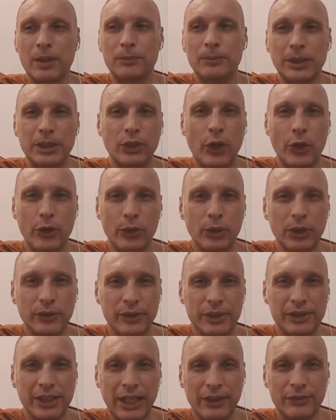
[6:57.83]
But not all of
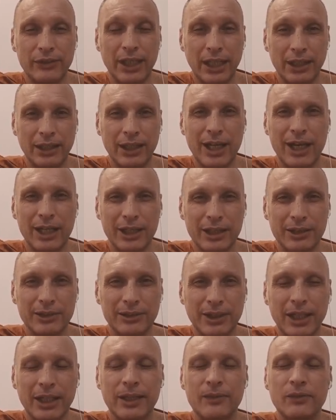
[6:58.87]
us have that luck,
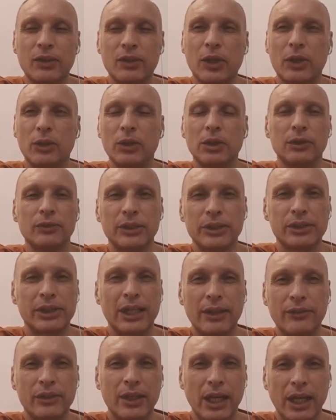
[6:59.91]
right? Not all of us
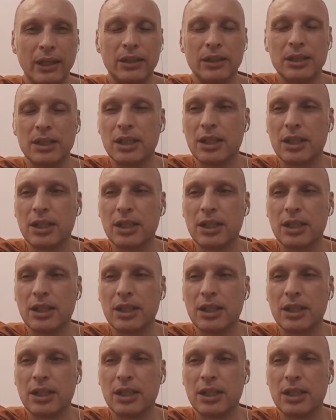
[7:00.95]
have that.